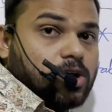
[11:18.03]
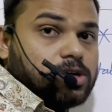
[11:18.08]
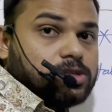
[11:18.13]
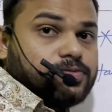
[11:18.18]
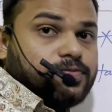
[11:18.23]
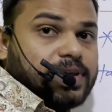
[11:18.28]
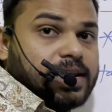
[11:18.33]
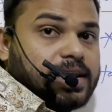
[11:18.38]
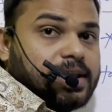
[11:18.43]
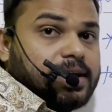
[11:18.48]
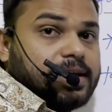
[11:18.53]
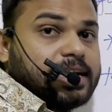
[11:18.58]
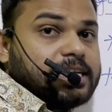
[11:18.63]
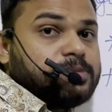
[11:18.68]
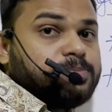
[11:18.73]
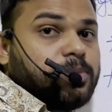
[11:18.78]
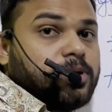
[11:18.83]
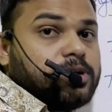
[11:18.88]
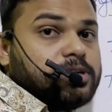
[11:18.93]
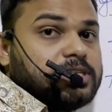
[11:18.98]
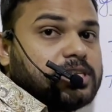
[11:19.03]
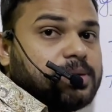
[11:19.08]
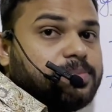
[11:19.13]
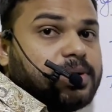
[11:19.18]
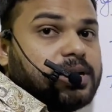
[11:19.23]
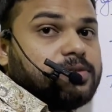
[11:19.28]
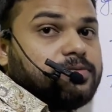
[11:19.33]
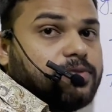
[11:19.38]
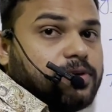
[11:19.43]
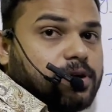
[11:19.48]
clause will
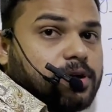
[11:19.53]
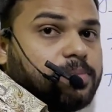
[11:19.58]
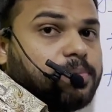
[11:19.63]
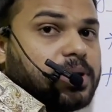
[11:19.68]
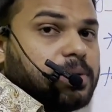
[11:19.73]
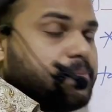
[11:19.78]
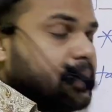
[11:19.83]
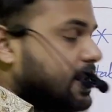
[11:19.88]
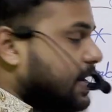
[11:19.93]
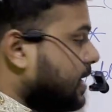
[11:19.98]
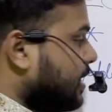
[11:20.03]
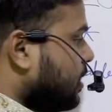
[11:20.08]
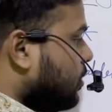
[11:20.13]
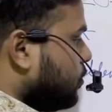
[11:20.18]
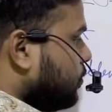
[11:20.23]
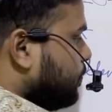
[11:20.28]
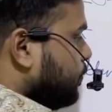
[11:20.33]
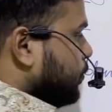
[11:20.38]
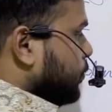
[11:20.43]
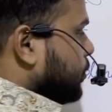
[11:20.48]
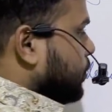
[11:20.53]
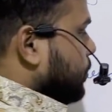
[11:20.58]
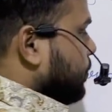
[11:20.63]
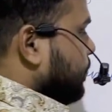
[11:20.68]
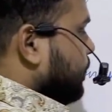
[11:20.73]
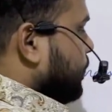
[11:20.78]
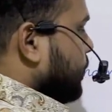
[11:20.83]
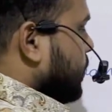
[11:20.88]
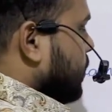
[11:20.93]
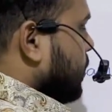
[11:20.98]
responsible for preparing output.
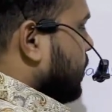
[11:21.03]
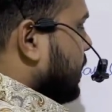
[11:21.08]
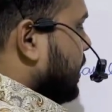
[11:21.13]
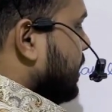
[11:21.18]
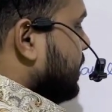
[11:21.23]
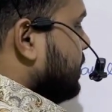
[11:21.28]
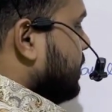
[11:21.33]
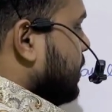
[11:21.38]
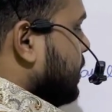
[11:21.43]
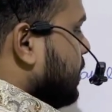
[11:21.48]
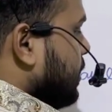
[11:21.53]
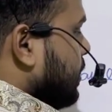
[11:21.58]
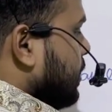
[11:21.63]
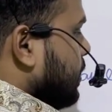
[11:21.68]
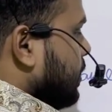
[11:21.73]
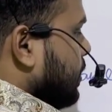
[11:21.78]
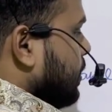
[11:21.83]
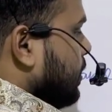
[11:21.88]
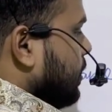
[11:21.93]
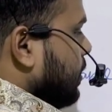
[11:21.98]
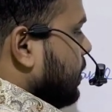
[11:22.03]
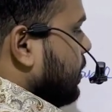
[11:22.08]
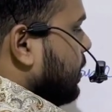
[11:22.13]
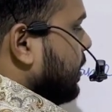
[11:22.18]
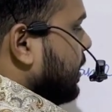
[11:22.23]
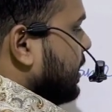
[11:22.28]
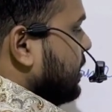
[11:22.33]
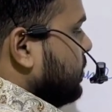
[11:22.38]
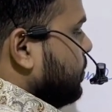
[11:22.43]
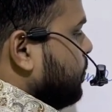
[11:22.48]
It is
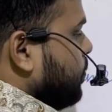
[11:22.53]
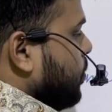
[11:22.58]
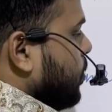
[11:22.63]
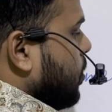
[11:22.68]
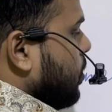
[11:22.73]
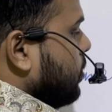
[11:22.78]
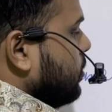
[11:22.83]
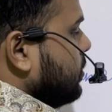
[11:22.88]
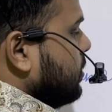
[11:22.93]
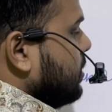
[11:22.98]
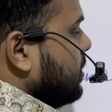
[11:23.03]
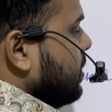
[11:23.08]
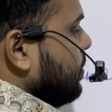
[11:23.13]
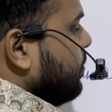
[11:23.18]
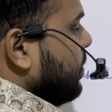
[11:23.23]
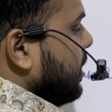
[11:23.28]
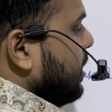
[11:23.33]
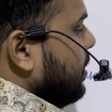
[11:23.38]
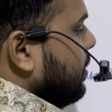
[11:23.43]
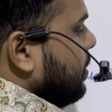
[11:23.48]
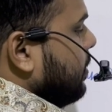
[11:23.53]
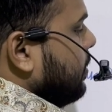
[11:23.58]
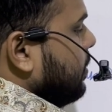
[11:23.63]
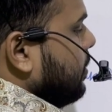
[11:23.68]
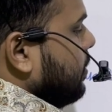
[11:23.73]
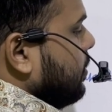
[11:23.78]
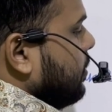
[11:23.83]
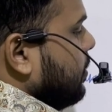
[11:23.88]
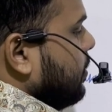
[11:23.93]
responsible